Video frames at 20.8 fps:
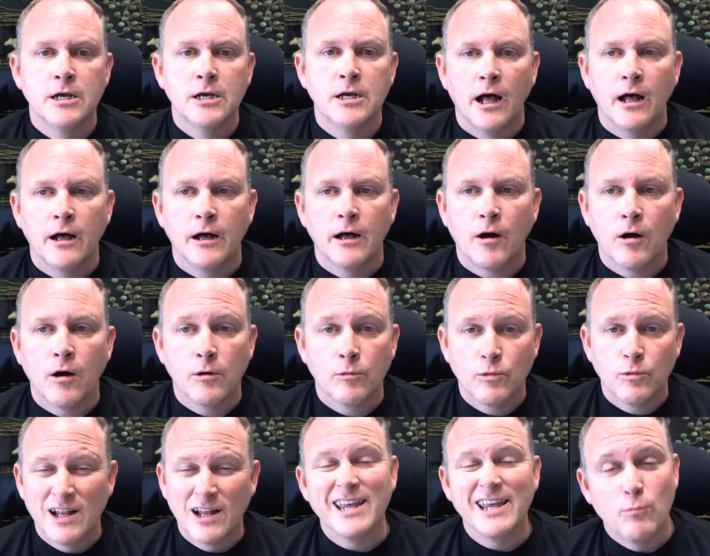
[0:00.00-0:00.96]
are
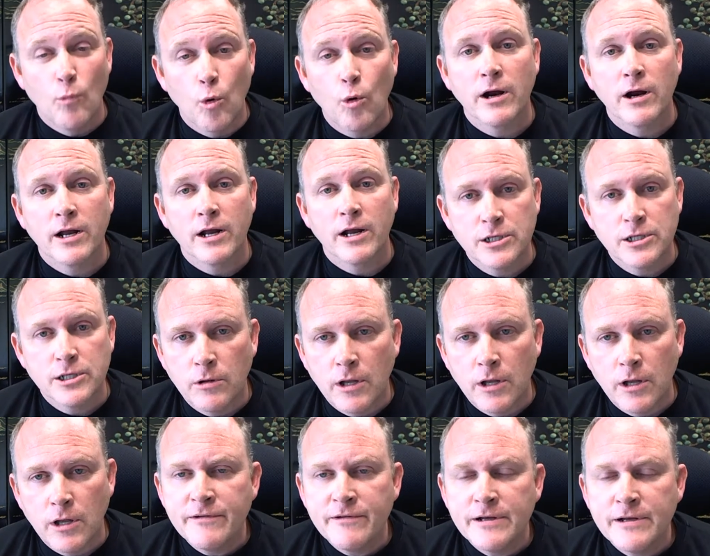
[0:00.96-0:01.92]
really more in
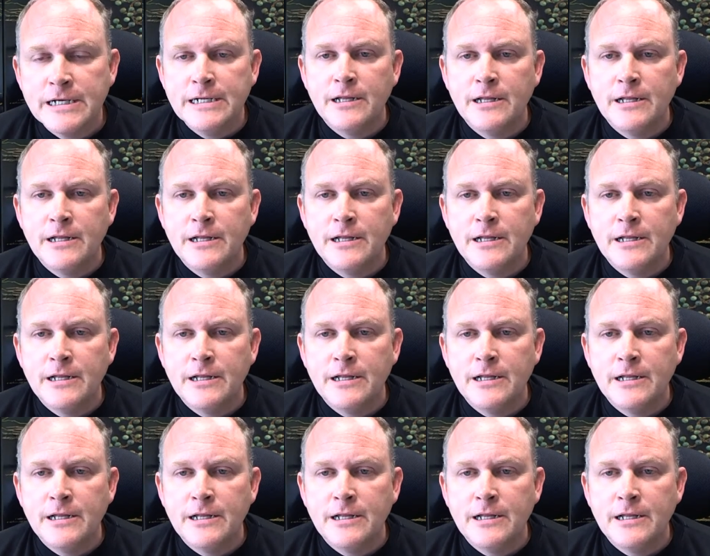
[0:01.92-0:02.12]
control of.